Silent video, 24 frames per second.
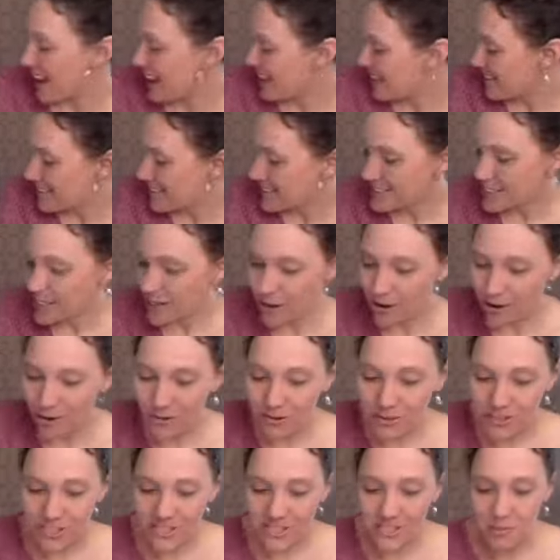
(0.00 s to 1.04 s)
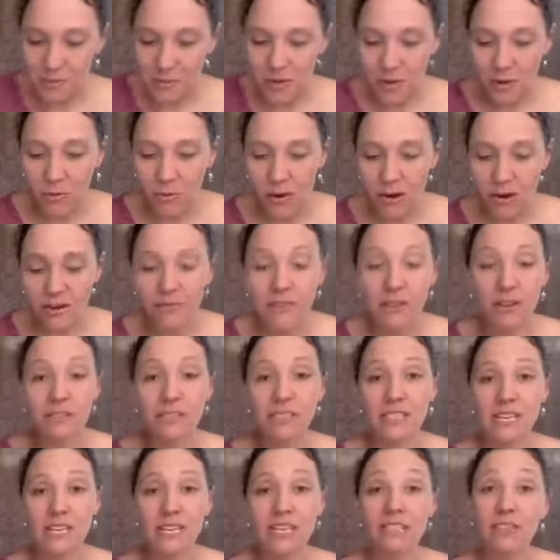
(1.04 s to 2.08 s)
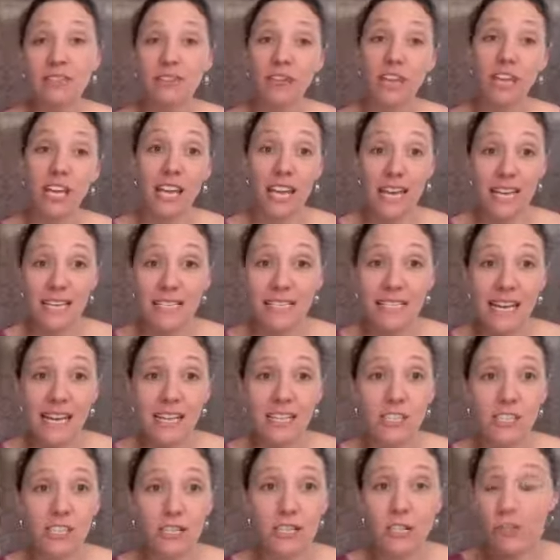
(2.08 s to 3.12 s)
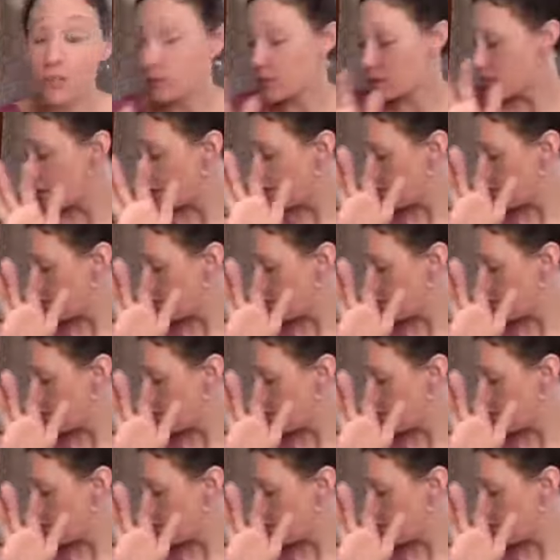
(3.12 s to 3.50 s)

So just be aware of those things. For kids, I dilute.